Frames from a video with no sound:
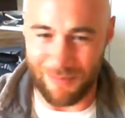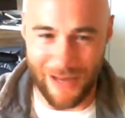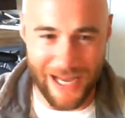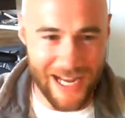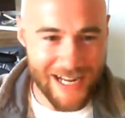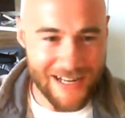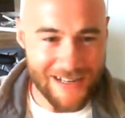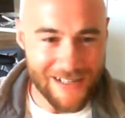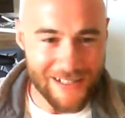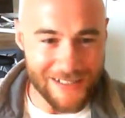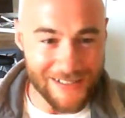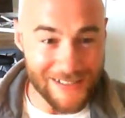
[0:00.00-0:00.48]

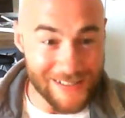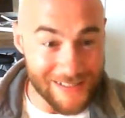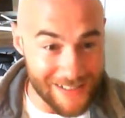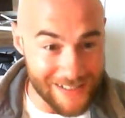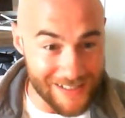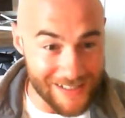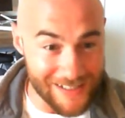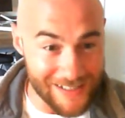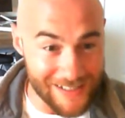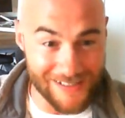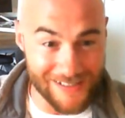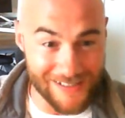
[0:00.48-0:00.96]
Pandas
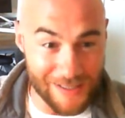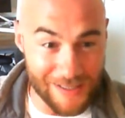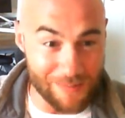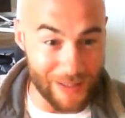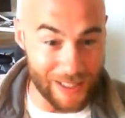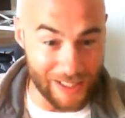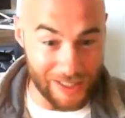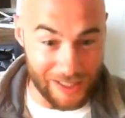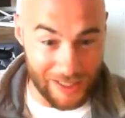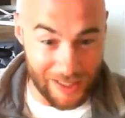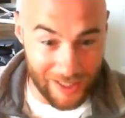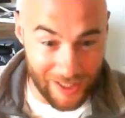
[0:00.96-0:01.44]
sleep
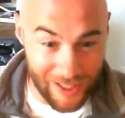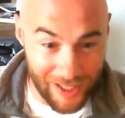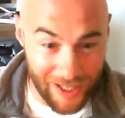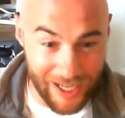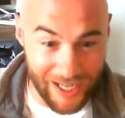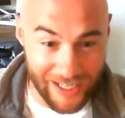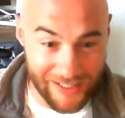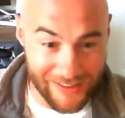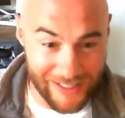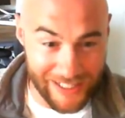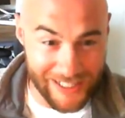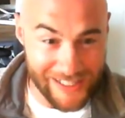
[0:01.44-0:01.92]
a
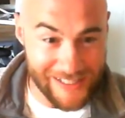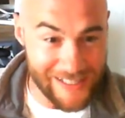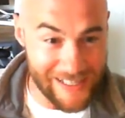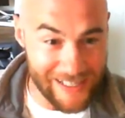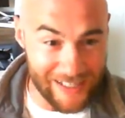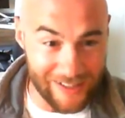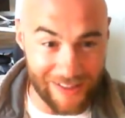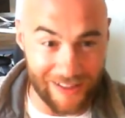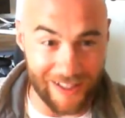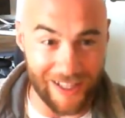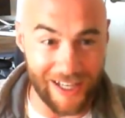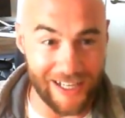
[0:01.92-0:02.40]
lot. They
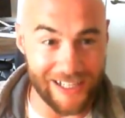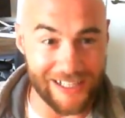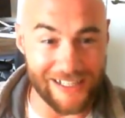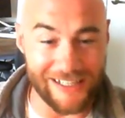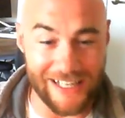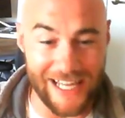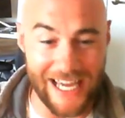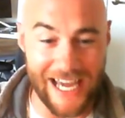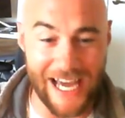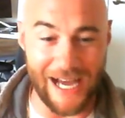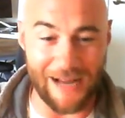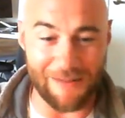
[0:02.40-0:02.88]
take a lot of
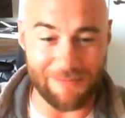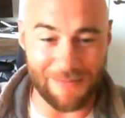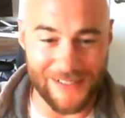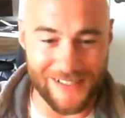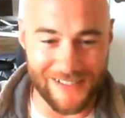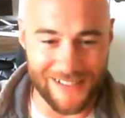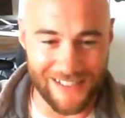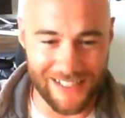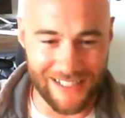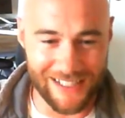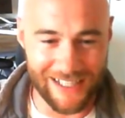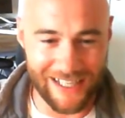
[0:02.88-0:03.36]

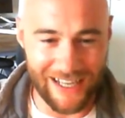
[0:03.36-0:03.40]
naps.